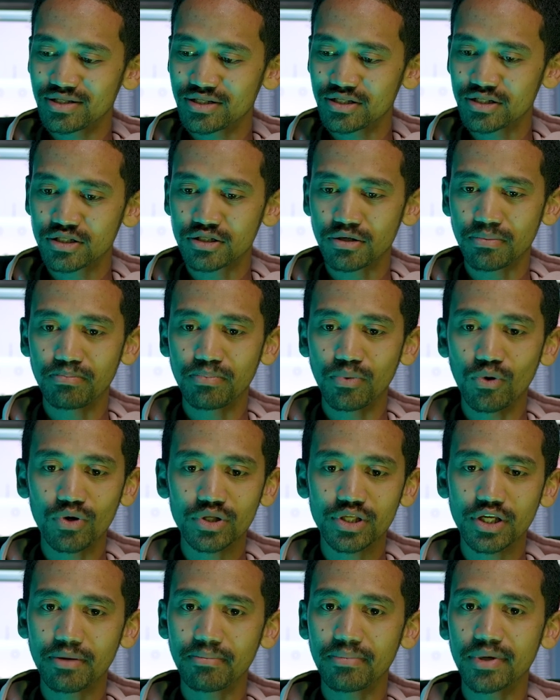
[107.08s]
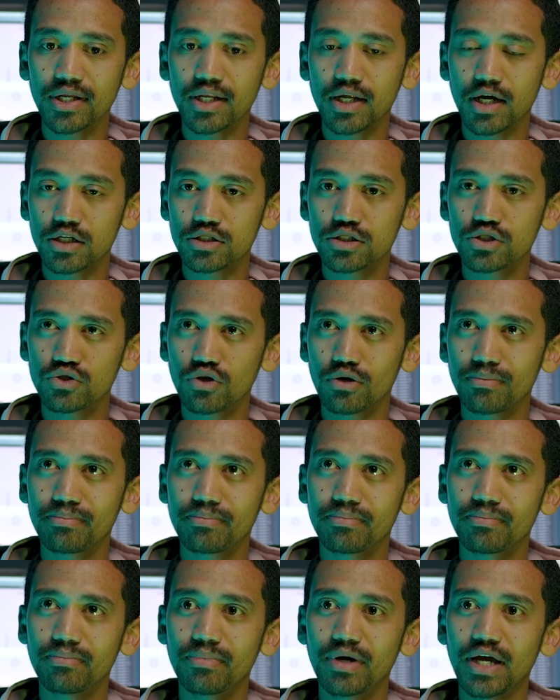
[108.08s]
just supporting me non-stop,
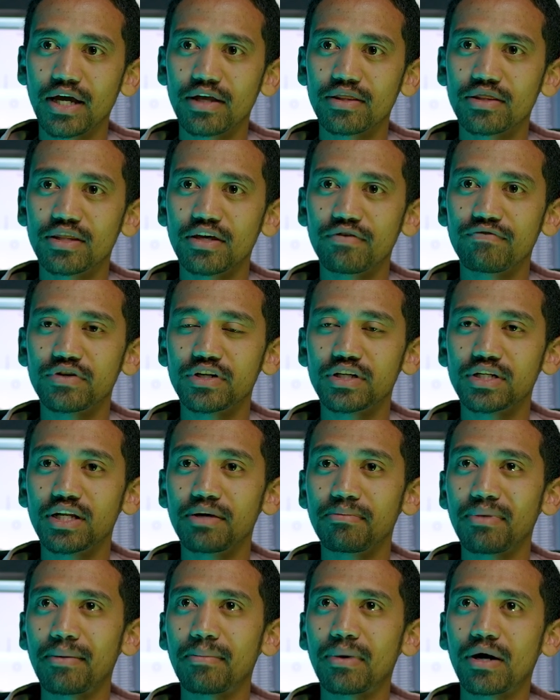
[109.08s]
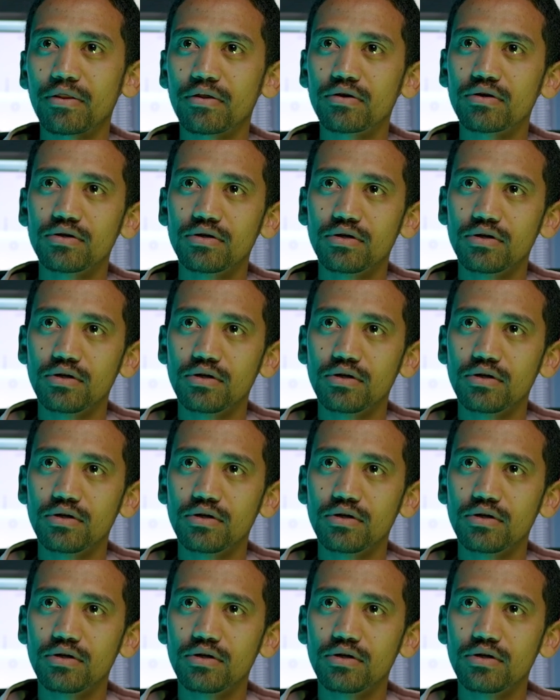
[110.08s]
and definitely my mother,